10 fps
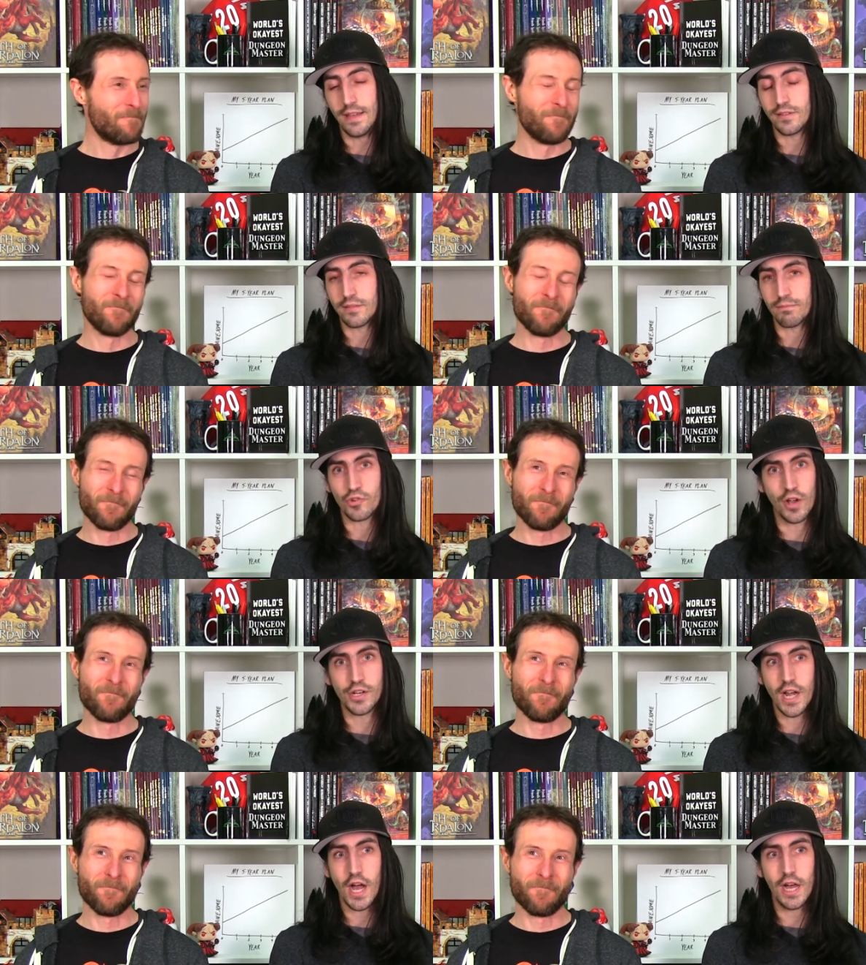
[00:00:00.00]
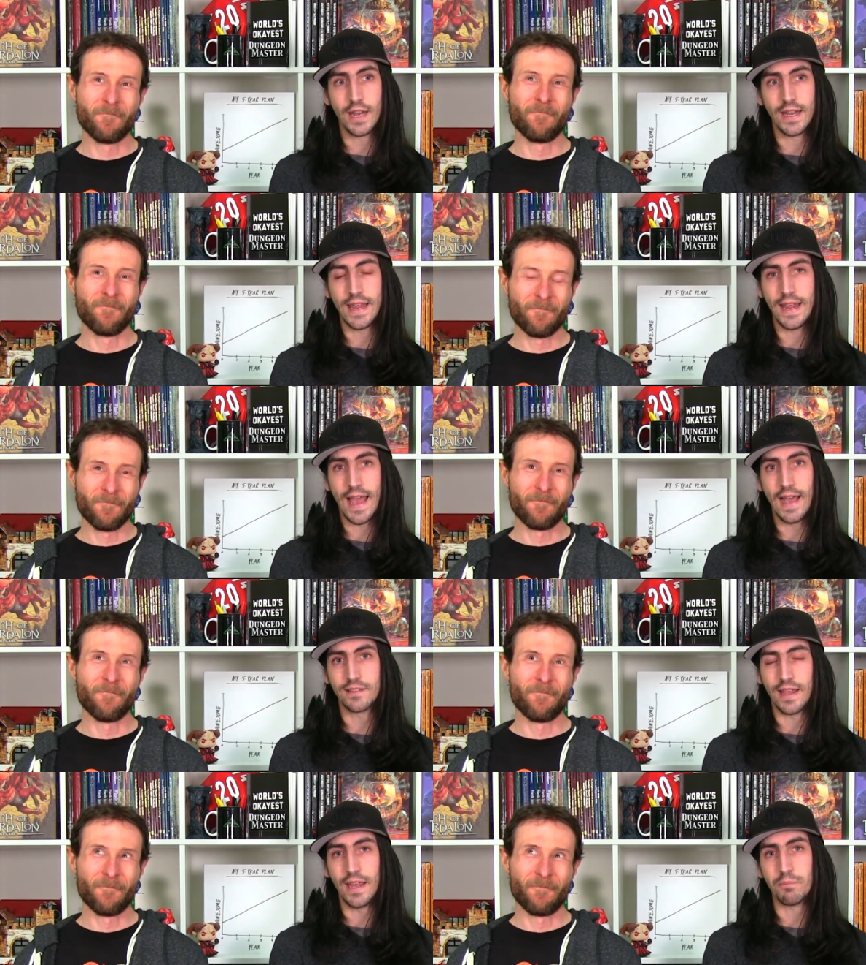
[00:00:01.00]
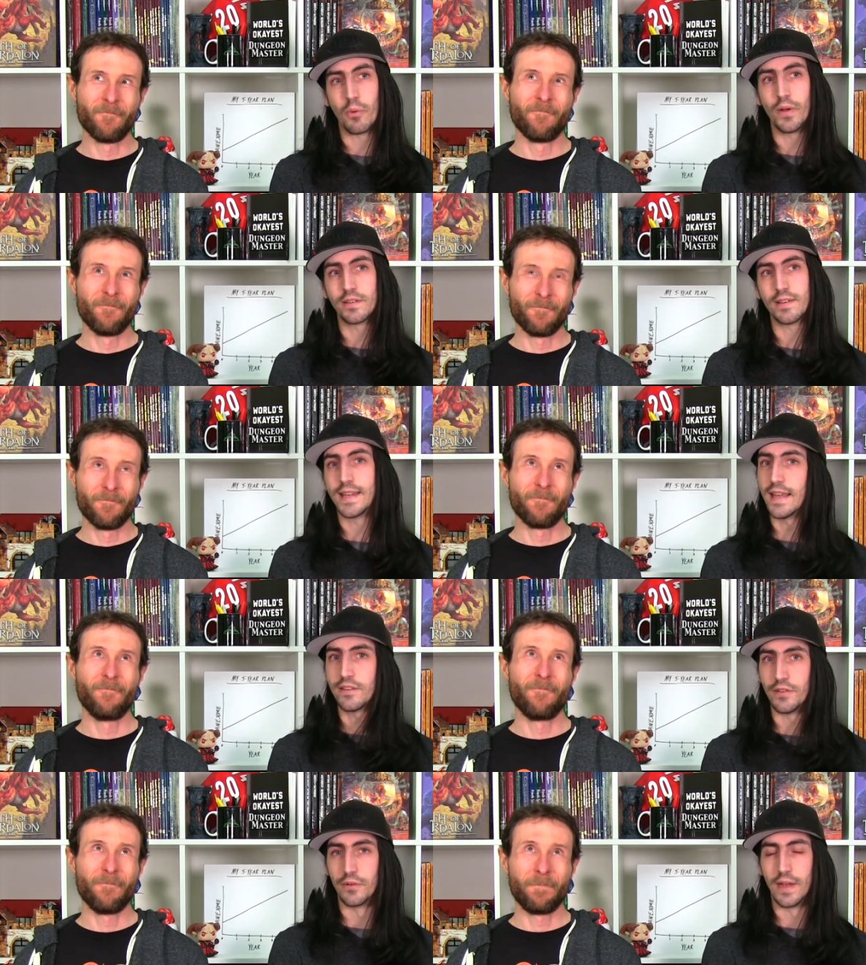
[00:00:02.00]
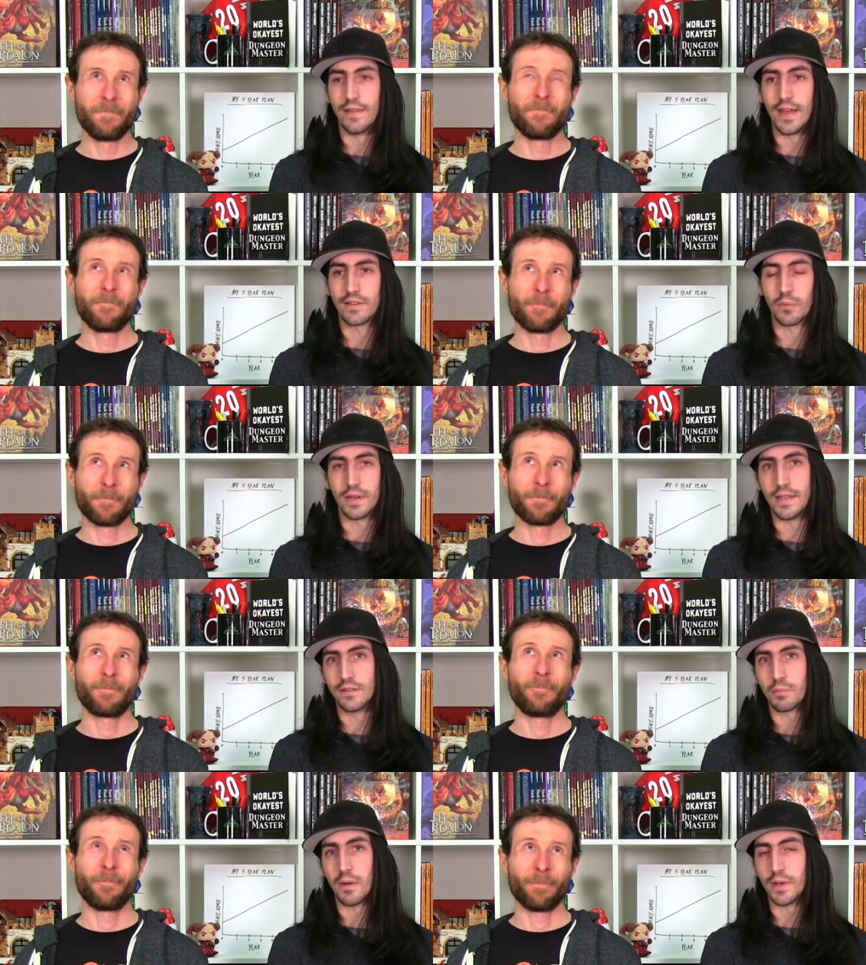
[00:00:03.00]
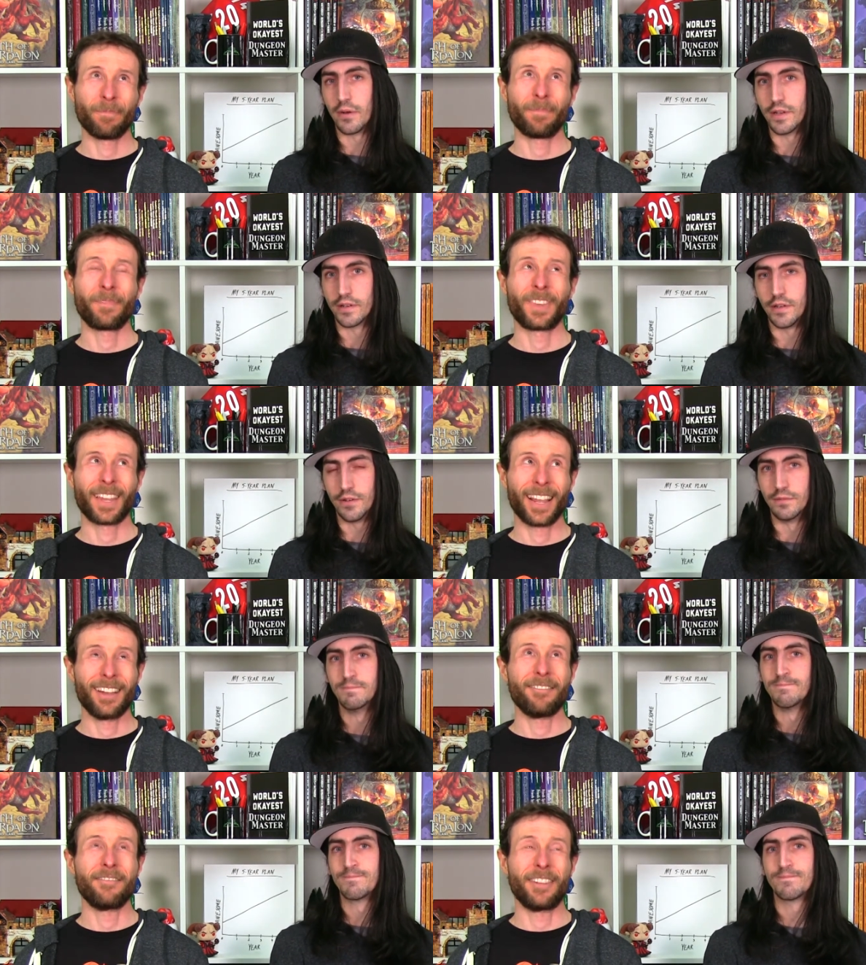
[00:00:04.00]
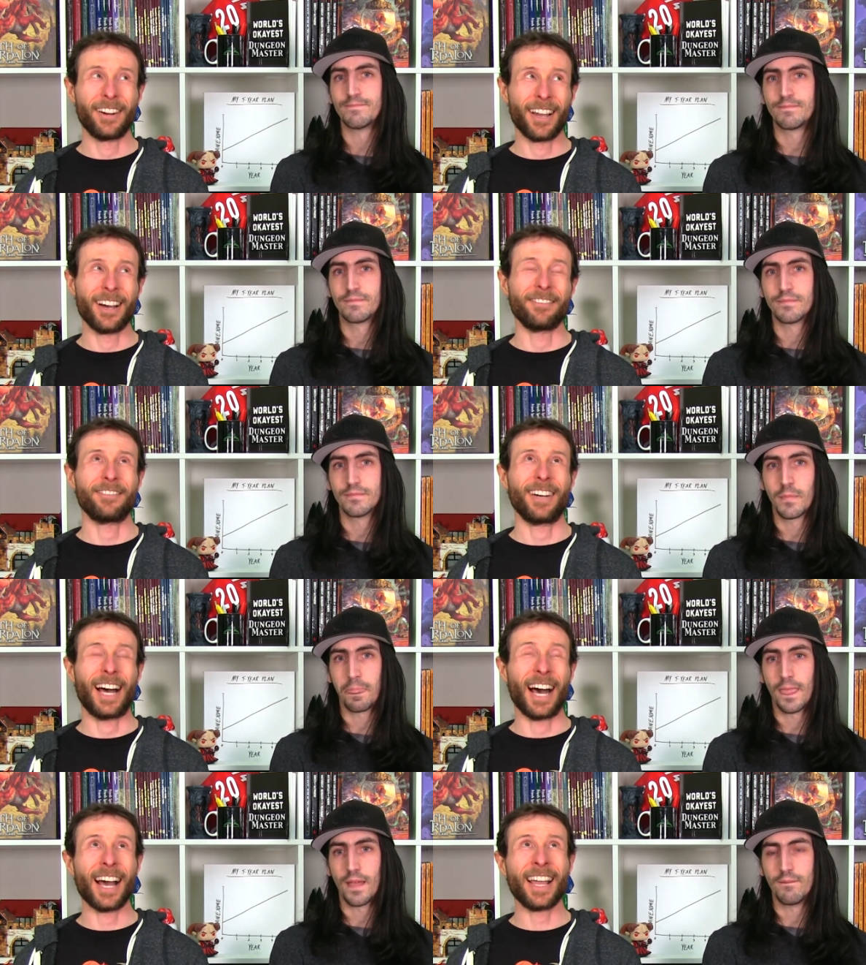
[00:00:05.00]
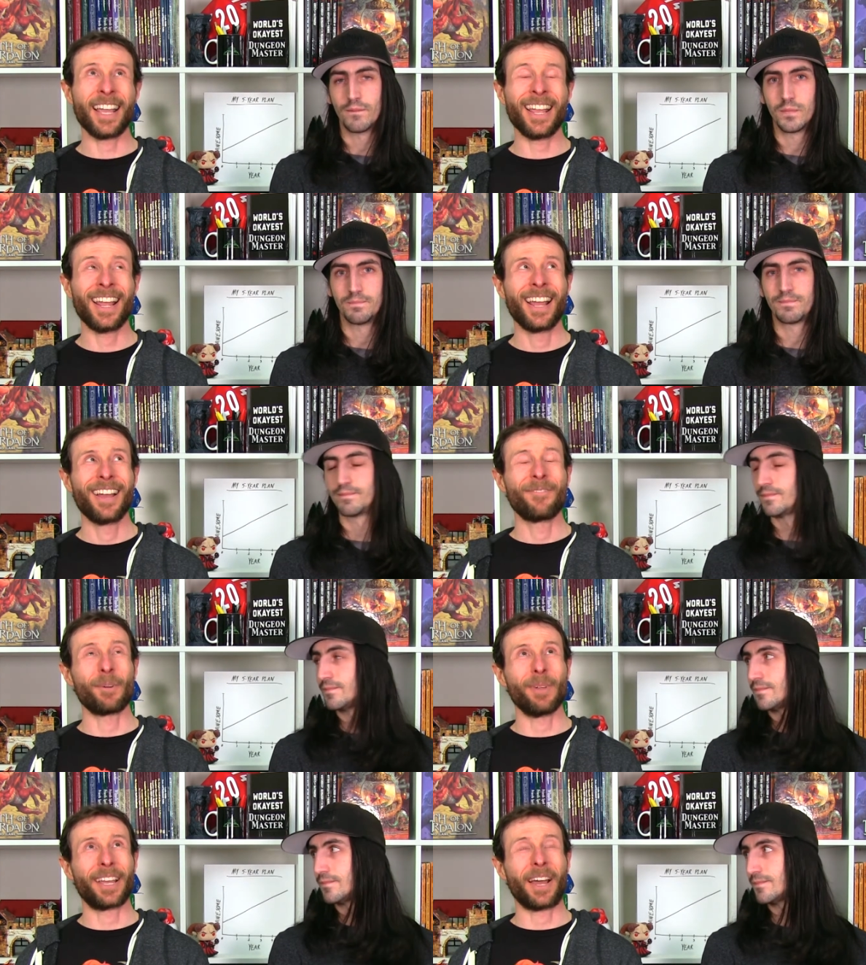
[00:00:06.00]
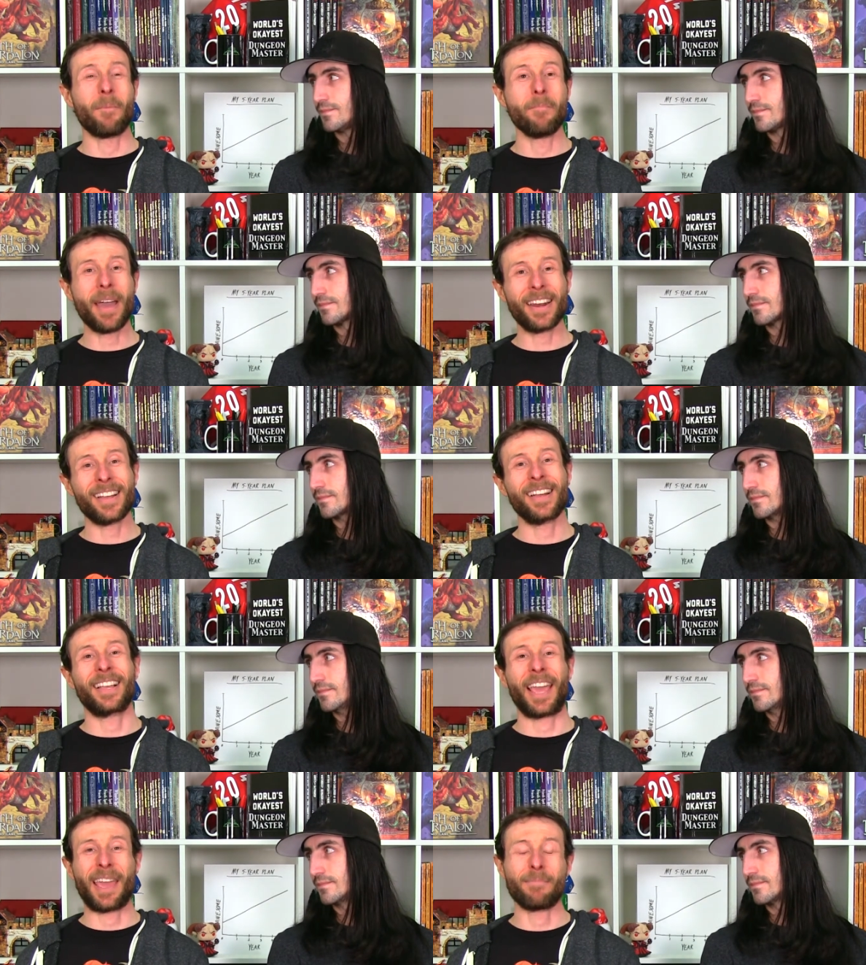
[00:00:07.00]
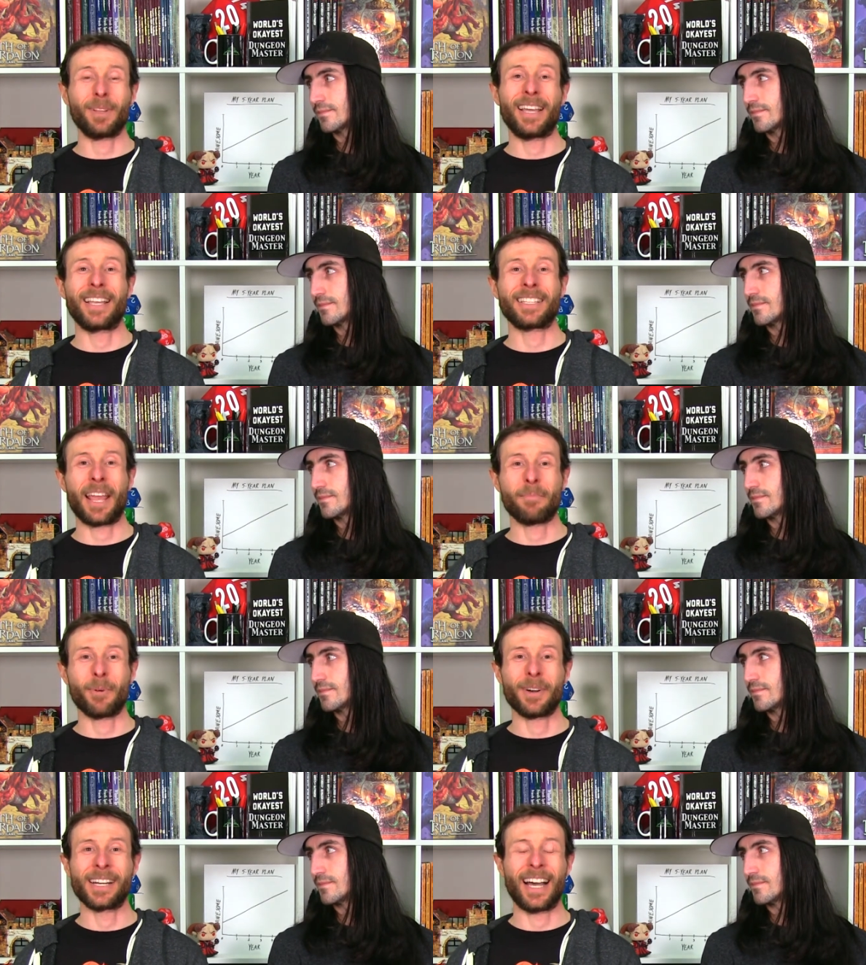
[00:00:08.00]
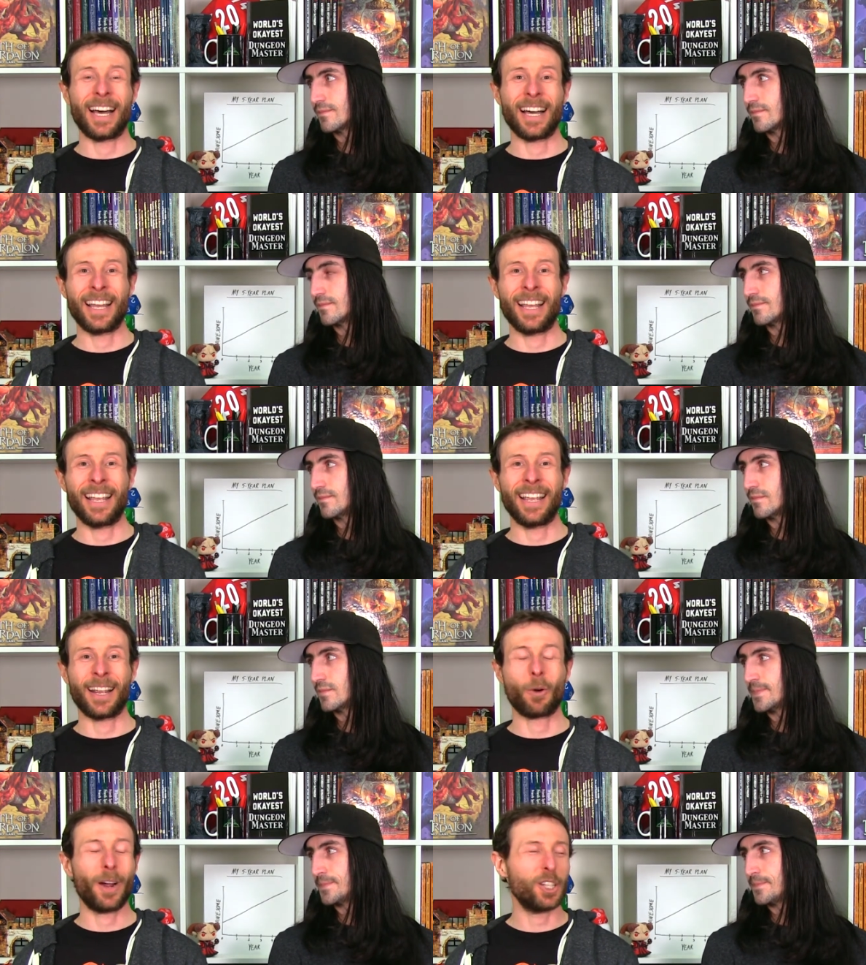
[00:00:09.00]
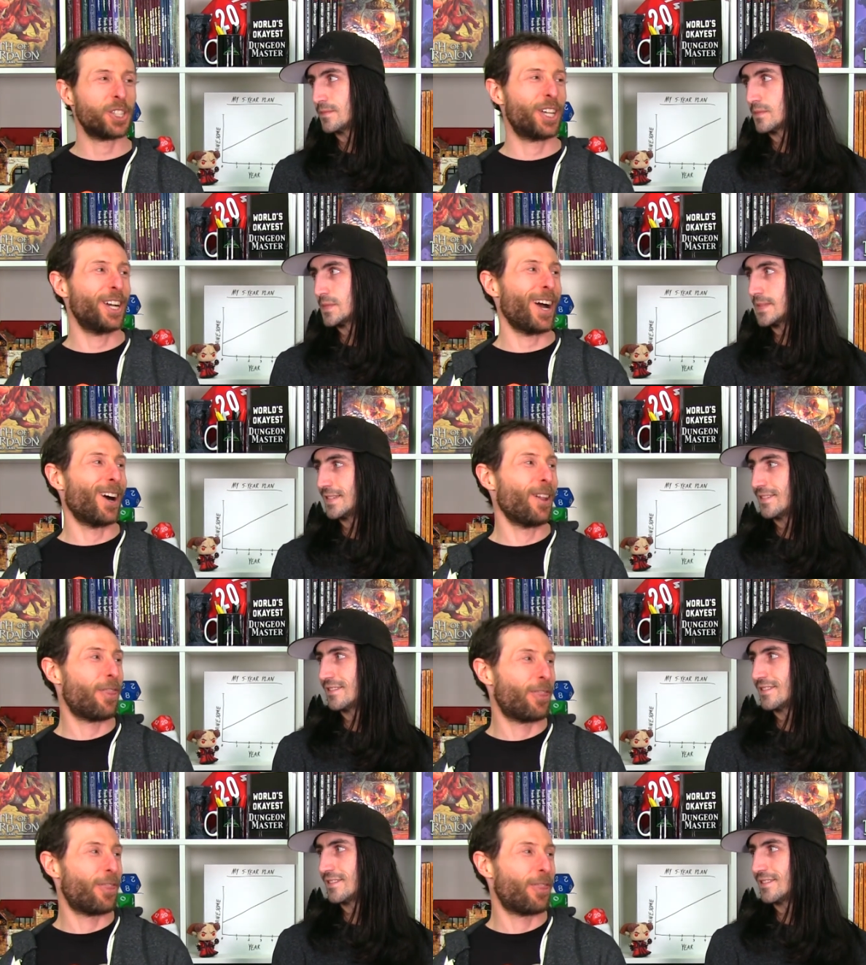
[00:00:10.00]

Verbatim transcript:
Speaker 1: he's trudging on and he has a point to get to, and that's what he's probably going to do. Fair enough.
Speaker 2: I, from like a meta gameplay standpoint, I question our